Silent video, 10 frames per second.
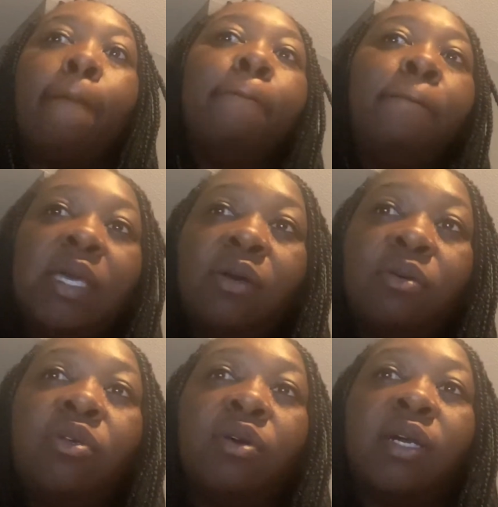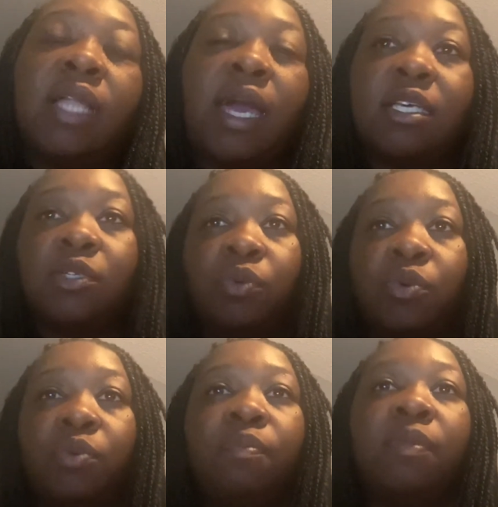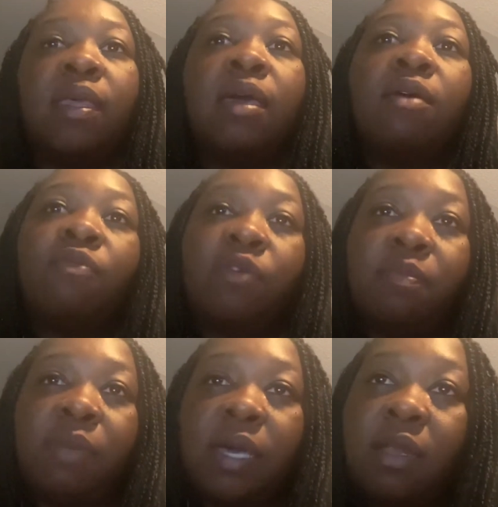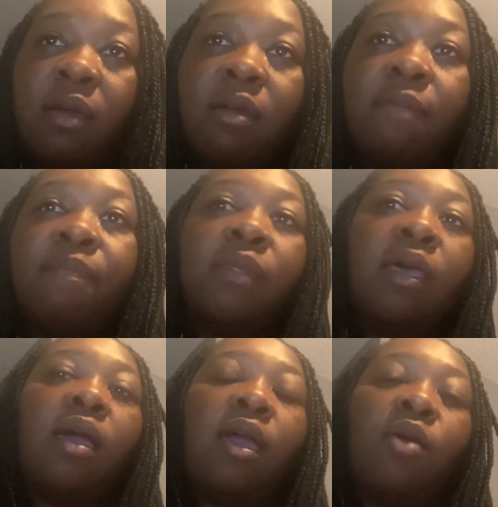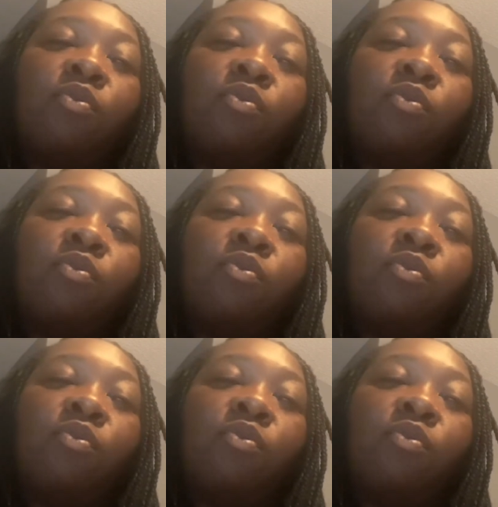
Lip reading: build your classroom for the better. And